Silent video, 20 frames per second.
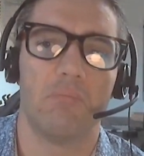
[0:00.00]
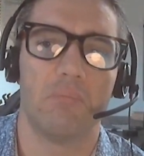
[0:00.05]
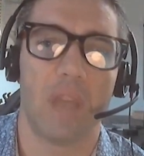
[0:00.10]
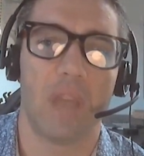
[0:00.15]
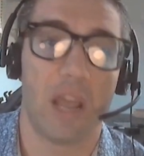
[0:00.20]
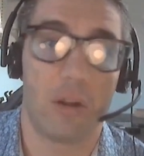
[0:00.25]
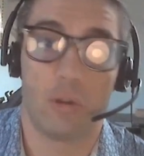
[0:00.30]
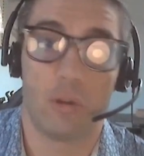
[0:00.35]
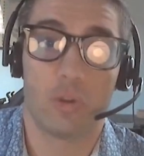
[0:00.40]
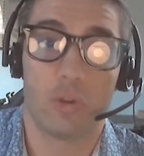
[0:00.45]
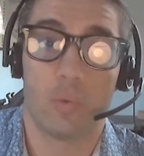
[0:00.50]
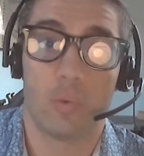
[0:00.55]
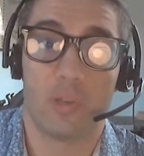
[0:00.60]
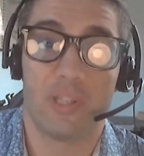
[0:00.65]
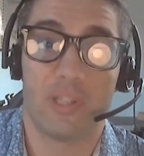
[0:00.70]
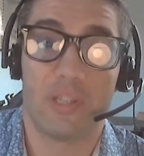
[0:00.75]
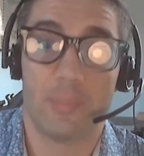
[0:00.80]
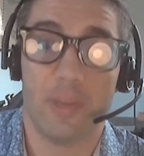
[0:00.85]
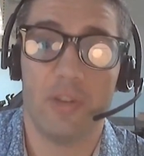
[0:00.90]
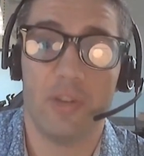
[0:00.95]
and also what
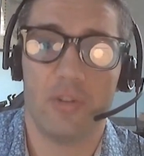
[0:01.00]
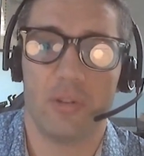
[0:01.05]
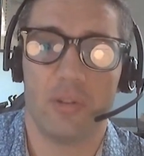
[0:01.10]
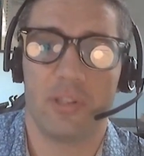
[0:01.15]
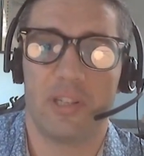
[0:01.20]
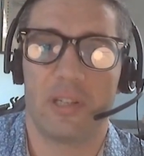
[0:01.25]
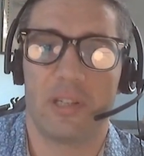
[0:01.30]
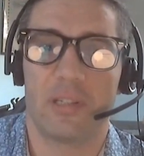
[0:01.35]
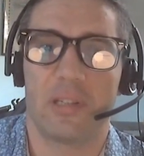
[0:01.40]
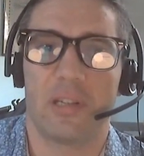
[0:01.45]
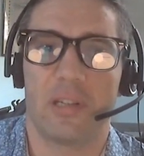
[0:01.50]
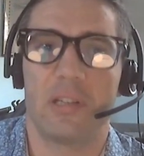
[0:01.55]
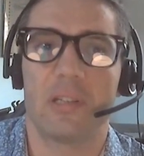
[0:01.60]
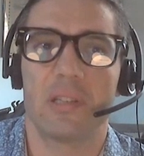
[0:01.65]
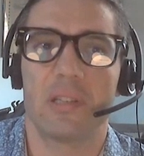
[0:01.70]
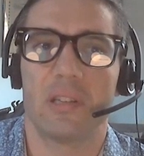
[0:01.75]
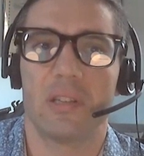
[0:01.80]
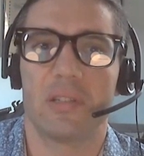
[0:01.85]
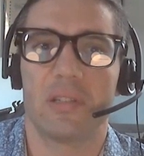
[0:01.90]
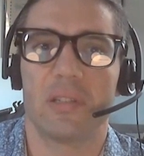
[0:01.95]
spatial data science
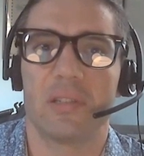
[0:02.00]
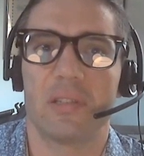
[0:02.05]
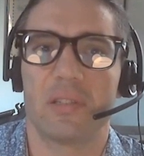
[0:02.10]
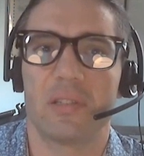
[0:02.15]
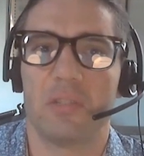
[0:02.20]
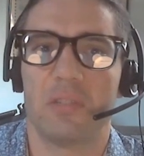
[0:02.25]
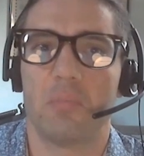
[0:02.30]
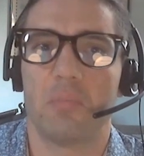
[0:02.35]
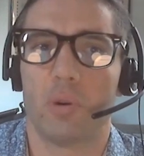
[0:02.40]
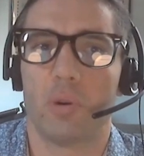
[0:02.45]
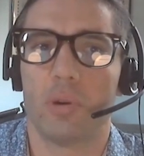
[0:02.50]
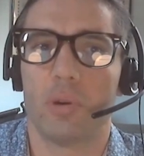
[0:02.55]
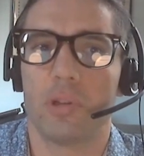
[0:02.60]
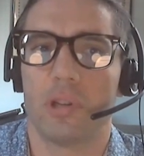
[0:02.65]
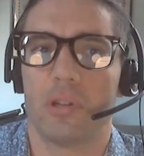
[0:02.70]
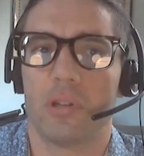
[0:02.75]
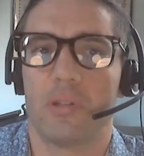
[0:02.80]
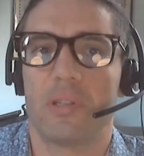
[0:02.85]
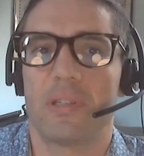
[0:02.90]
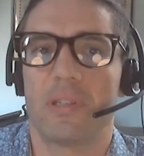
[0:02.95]
does, it's important to
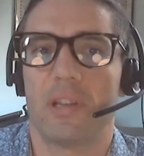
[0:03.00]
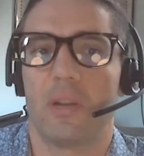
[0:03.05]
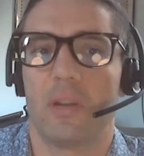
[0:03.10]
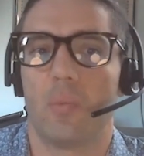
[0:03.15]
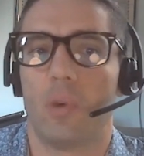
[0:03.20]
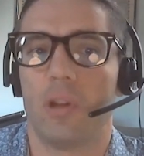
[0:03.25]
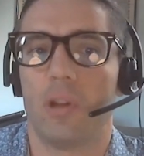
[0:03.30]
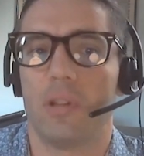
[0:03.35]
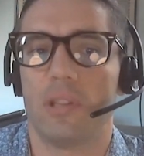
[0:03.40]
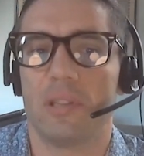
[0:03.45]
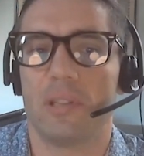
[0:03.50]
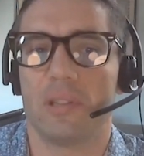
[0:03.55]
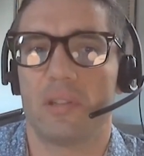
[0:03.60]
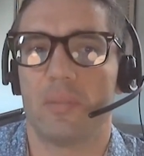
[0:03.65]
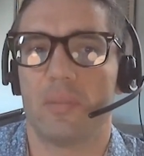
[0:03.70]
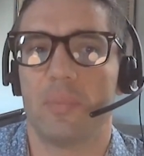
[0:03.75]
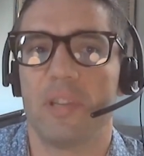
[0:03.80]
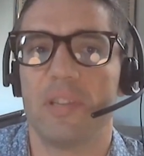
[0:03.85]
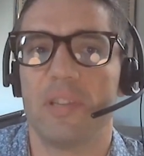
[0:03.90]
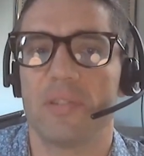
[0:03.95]
understand what these
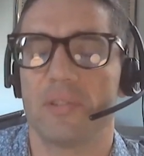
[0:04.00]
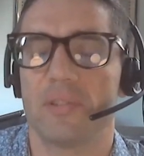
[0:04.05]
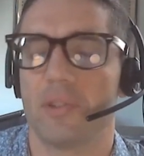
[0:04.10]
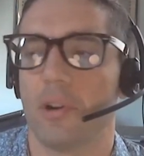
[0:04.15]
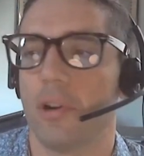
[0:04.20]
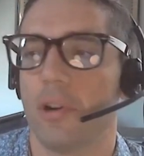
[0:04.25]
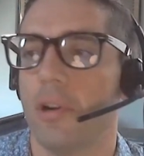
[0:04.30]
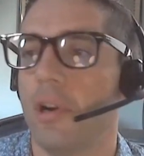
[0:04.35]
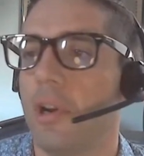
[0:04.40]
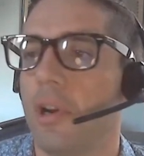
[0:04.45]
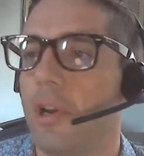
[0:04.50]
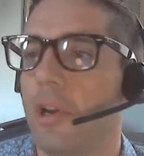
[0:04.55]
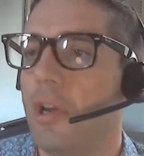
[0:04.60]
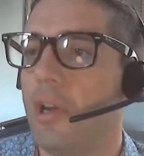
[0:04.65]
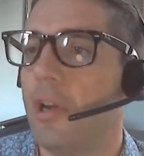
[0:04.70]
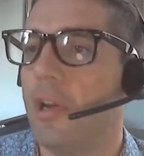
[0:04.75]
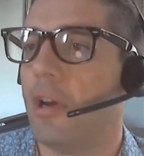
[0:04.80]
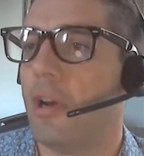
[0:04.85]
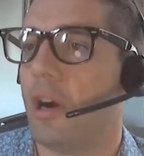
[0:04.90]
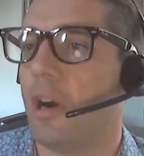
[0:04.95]
other pieces are.
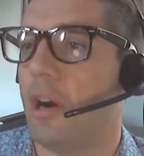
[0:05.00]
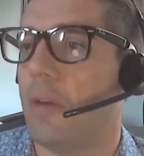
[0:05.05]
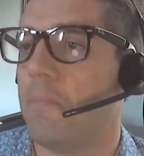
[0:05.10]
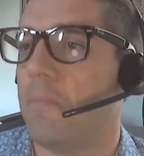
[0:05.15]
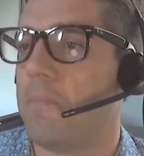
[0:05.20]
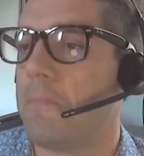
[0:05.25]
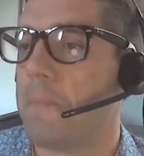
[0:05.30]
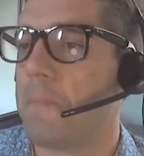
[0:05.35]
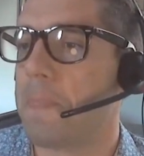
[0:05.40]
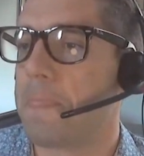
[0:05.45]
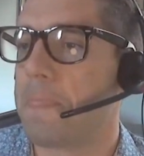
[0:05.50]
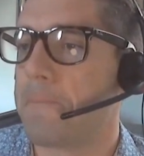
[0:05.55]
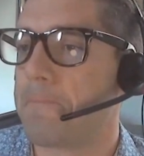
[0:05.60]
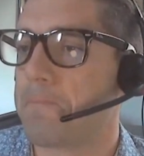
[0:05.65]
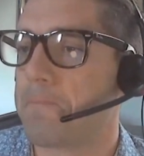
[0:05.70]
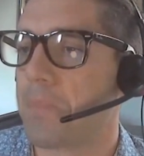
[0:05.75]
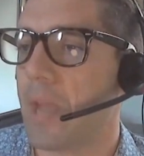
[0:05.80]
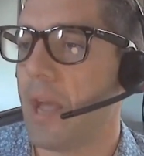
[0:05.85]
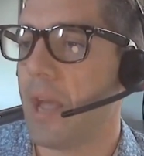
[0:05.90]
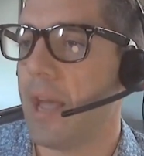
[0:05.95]
And
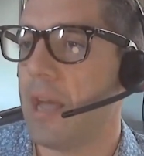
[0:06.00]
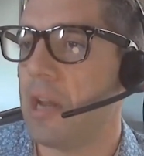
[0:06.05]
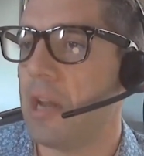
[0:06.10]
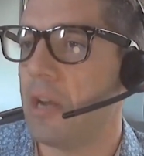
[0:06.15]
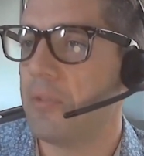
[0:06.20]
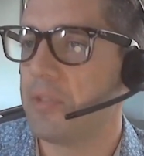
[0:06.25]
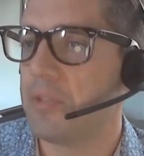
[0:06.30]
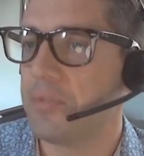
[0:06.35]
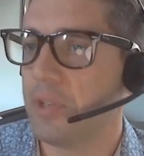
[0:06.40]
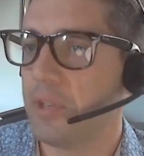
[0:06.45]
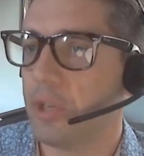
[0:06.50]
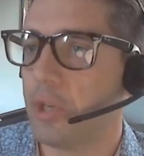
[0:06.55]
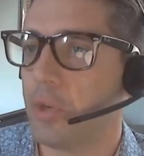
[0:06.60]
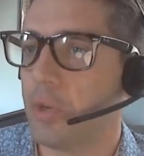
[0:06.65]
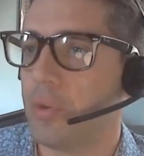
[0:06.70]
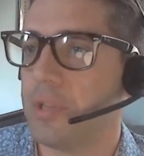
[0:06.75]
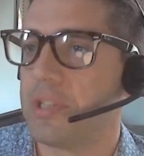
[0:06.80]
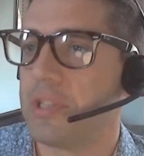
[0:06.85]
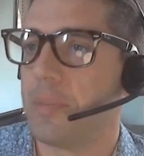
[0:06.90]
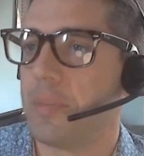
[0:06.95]
I was very
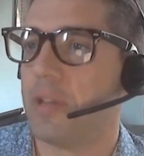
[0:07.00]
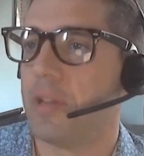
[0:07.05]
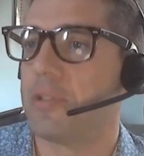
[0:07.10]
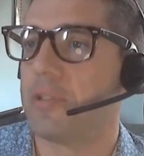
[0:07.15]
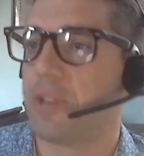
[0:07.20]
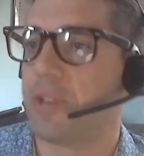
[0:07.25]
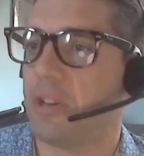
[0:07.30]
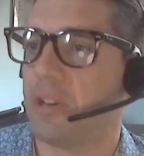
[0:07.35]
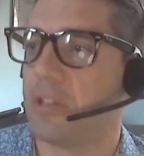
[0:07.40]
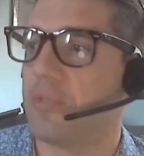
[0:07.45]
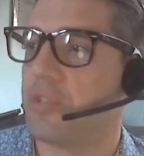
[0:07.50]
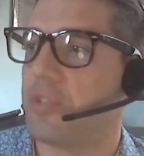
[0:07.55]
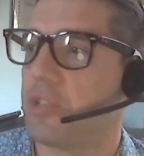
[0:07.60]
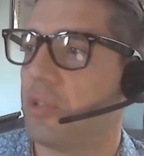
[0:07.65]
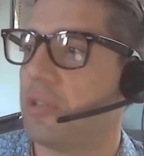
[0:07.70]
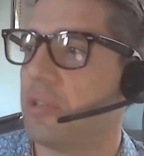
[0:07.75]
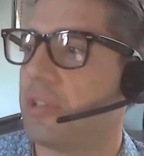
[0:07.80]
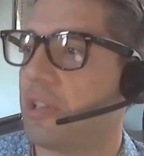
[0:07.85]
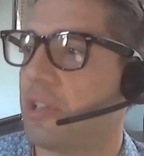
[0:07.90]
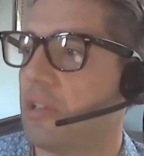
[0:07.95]
curious about this
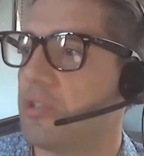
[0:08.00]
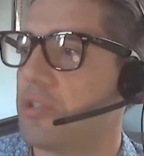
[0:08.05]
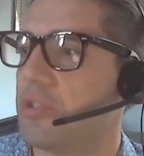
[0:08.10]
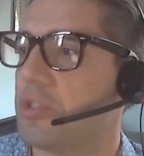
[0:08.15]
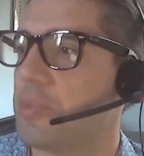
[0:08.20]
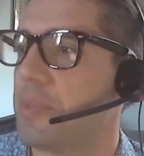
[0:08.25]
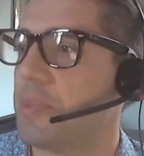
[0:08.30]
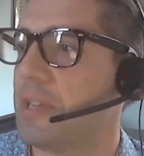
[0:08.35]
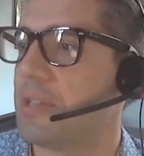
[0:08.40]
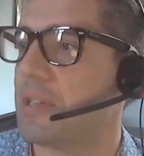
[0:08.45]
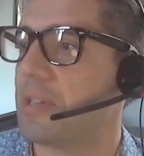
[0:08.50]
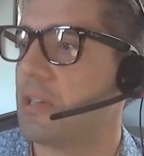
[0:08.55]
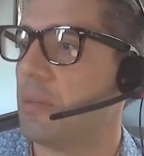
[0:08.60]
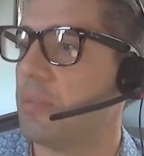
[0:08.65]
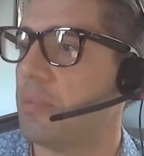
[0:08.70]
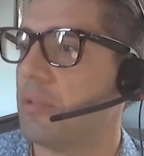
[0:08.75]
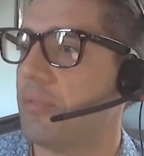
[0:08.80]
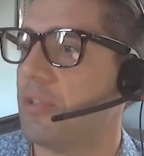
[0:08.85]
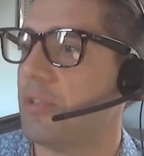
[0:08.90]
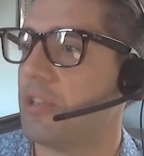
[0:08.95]
artificial intelligence piece a
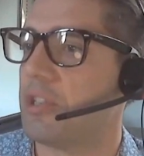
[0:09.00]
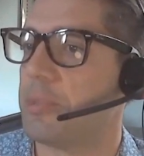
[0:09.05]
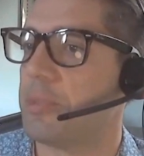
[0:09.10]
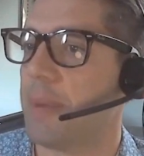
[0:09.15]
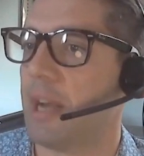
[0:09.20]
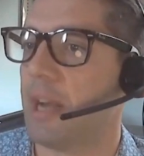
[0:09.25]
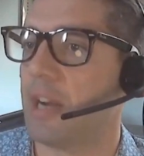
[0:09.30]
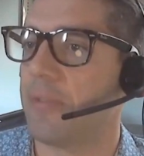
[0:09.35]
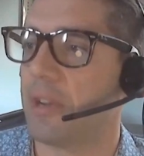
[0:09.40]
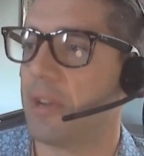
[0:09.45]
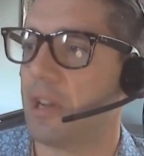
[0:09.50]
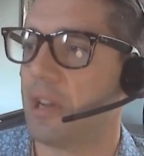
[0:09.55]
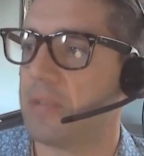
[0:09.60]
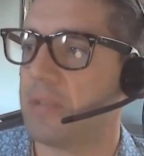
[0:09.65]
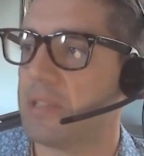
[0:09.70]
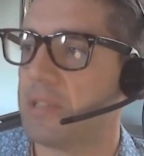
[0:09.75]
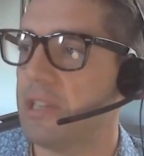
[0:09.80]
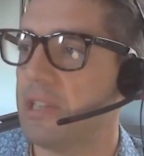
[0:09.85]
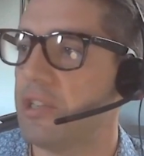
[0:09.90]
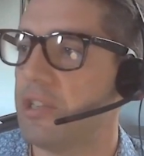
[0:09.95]
couple of years back when I
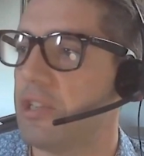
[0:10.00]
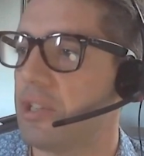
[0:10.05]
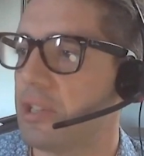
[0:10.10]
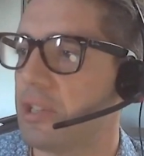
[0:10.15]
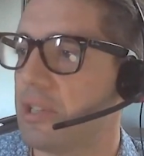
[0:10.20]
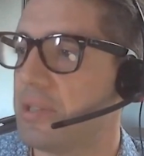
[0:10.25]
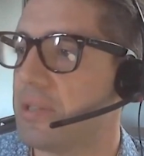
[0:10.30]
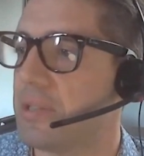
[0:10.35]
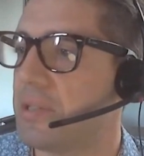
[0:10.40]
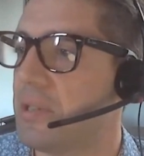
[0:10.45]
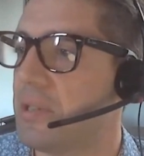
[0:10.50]
was teaching this.